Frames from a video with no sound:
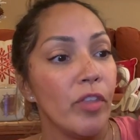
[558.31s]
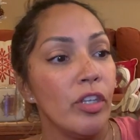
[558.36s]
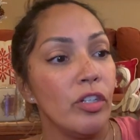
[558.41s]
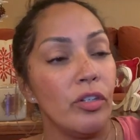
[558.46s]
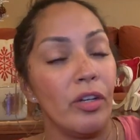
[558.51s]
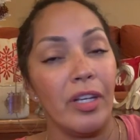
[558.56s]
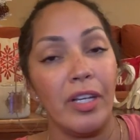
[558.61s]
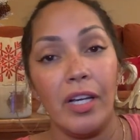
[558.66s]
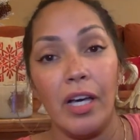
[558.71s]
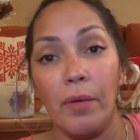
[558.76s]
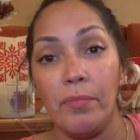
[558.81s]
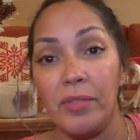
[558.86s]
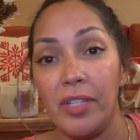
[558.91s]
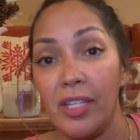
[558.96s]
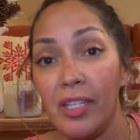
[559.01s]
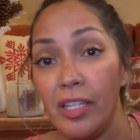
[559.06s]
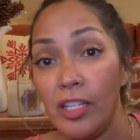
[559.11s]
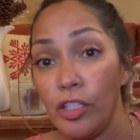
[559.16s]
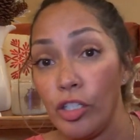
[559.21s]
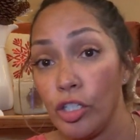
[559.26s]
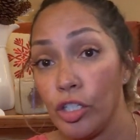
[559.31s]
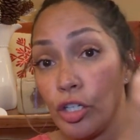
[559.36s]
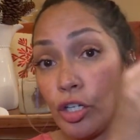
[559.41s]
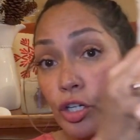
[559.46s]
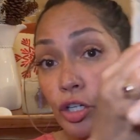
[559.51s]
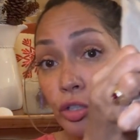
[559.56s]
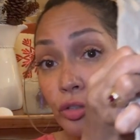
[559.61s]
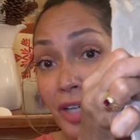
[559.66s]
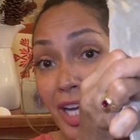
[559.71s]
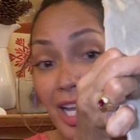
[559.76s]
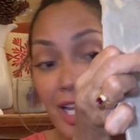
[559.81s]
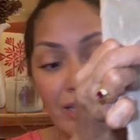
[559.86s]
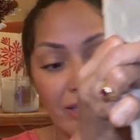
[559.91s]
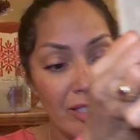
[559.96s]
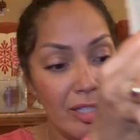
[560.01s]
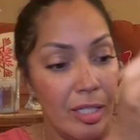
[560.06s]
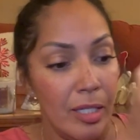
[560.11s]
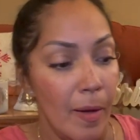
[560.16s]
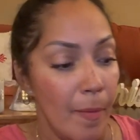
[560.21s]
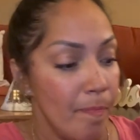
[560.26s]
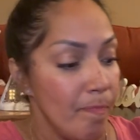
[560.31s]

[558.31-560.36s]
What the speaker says: So it comes in these crates.